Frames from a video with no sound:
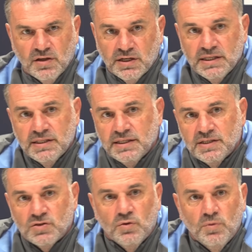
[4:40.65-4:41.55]
Like,
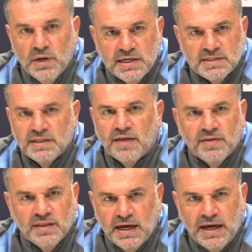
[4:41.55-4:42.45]
there's always
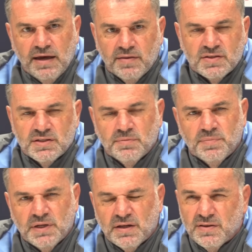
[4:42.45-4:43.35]
another layer that's,
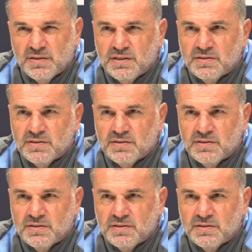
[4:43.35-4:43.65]
you know,